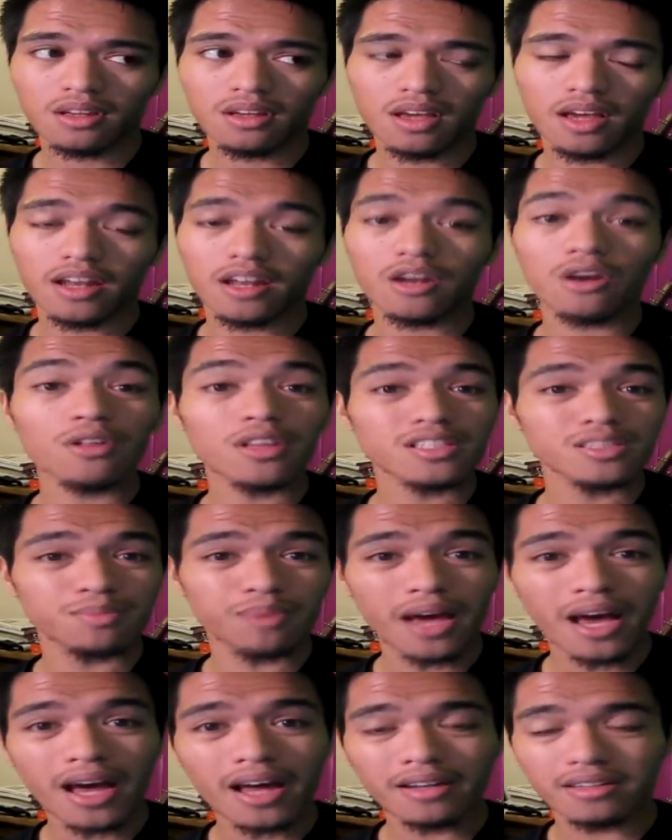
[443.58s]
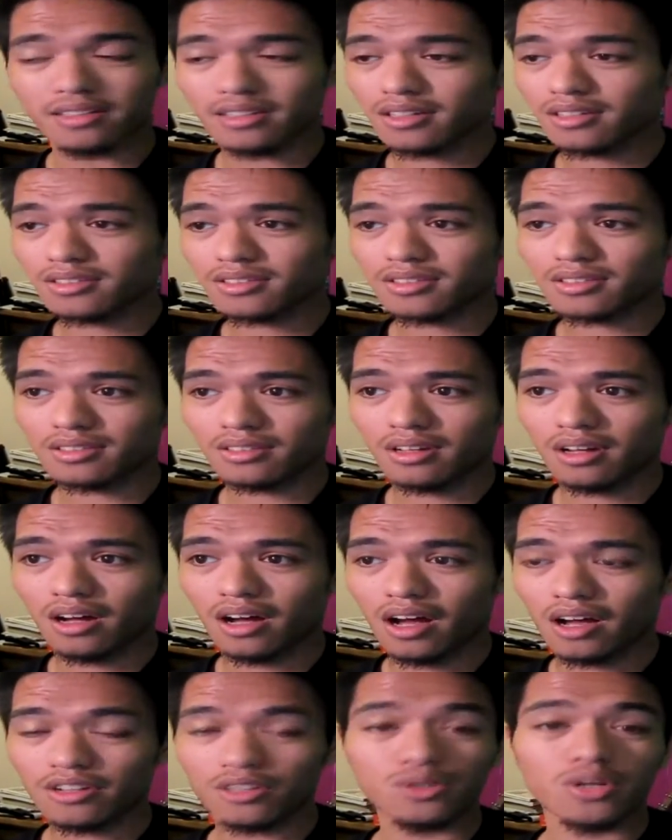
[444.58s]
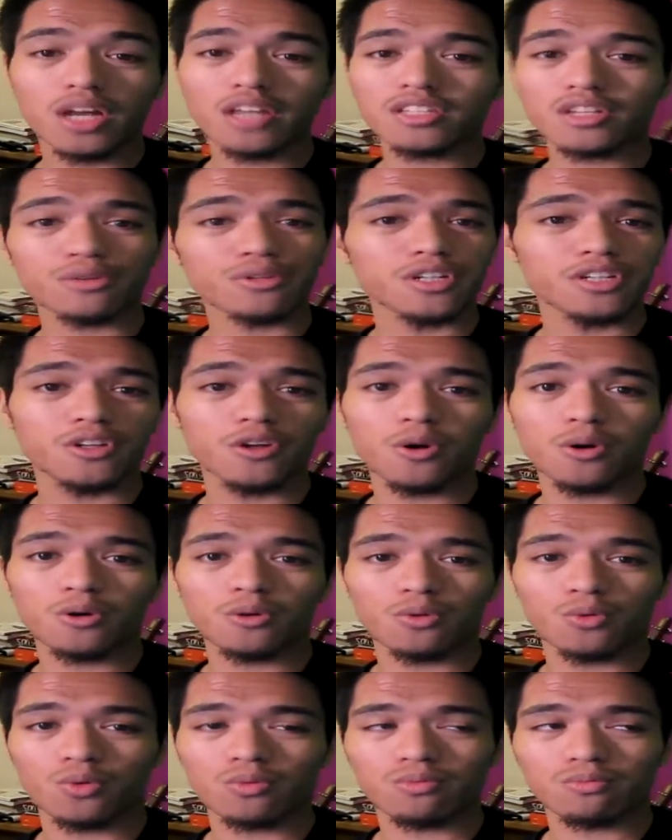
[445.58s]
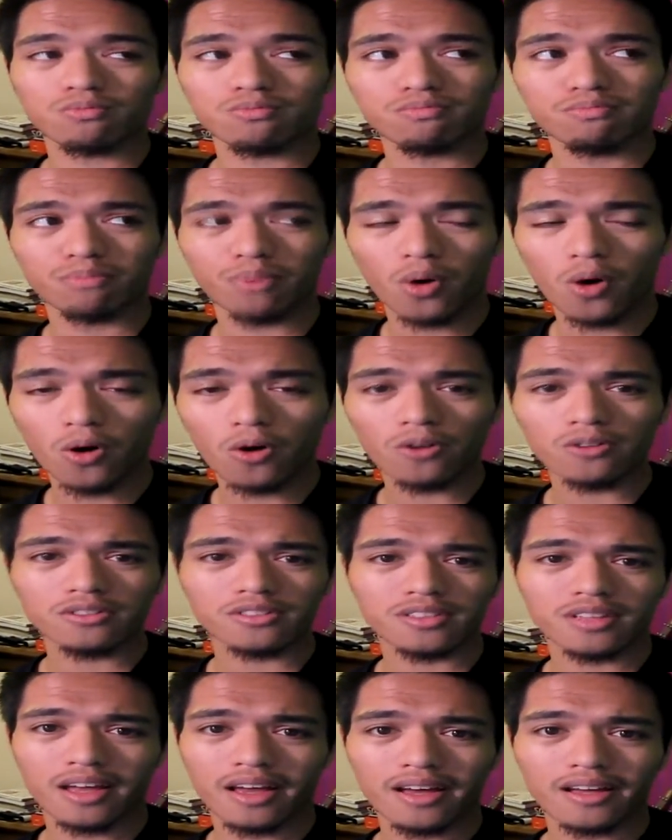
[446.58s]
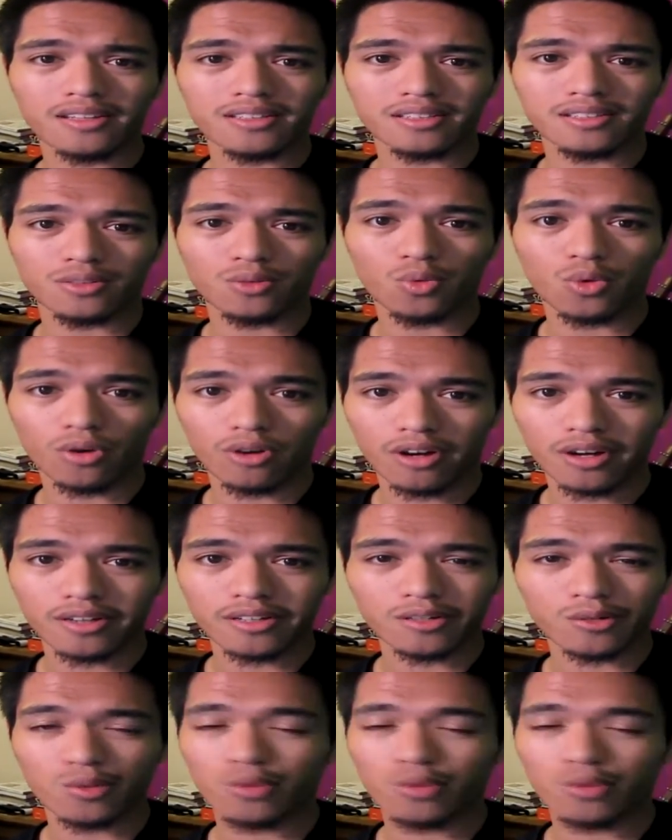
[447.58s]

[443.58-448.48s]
And I know that's bad because uh, you guys already know Bawls has guarana.